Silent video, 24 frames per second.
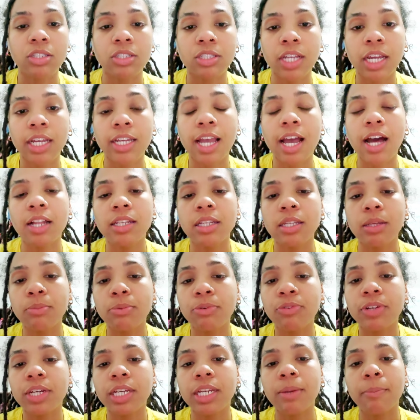check out
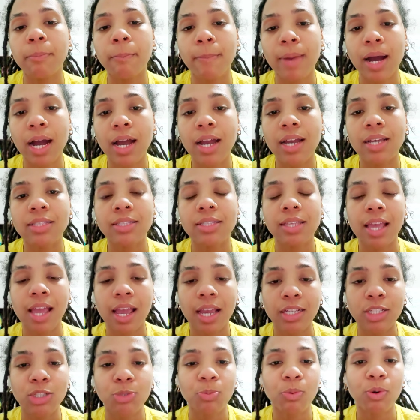
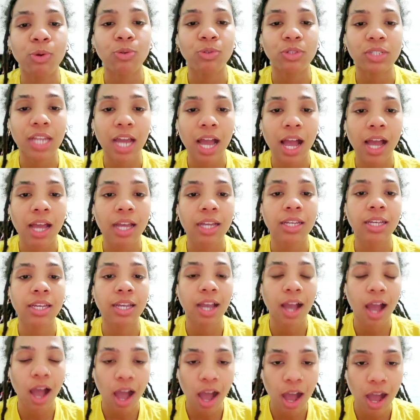
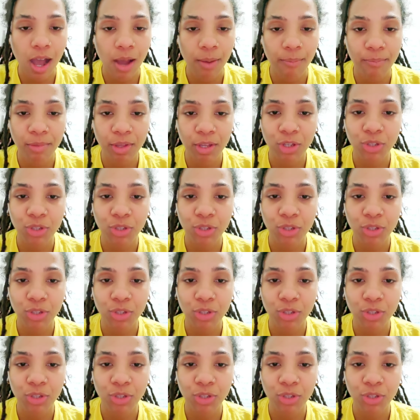liberatedmindsexpo.com.